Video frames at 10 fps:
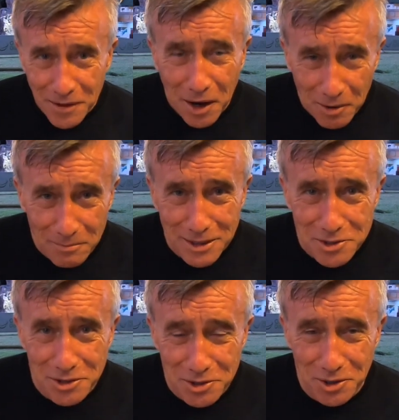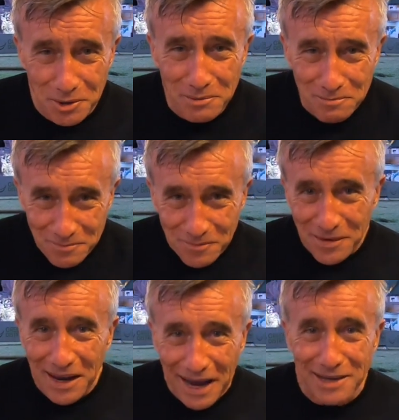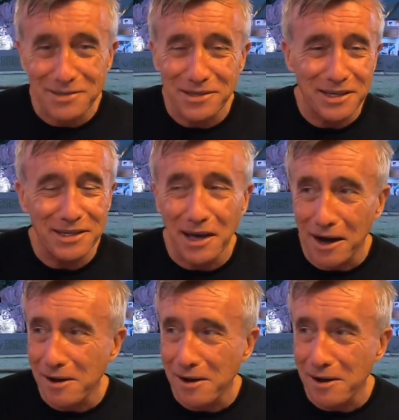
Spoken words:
I'll mention you as the